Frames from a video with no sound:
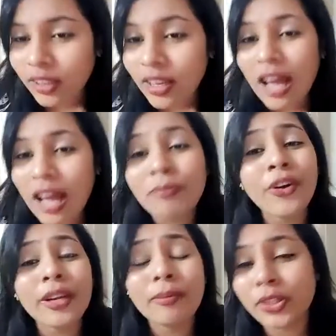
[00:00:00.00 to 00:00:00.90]
I'm not
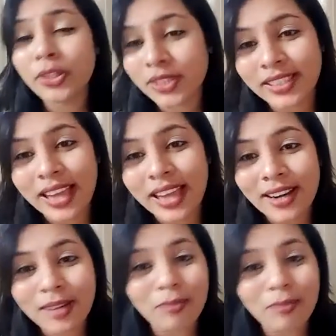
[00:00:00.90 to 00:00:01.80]
able to stand.
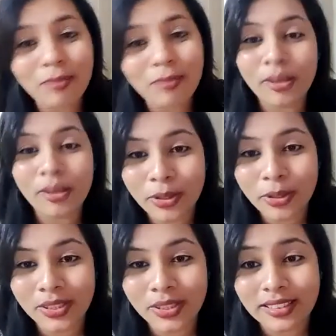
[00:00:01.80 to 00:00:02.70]
I'm not able to
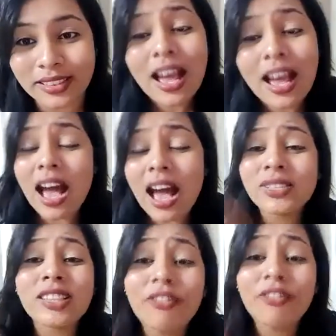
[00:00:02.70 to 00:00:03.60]
sit. I'm
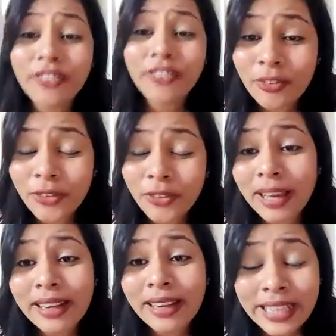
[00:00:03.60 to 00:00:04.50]
suffering with my
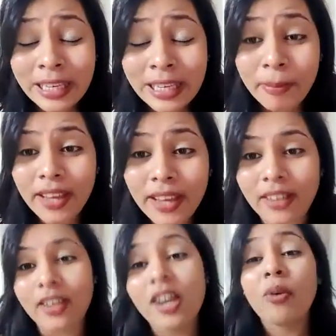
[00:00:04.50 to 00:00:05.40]
knee pain
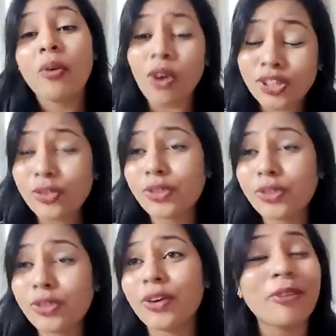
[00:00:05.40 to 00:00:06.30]
what to do,
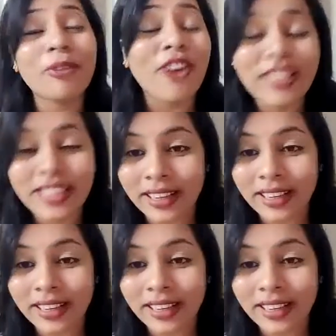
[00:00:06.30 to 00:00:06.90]
I'm not getting.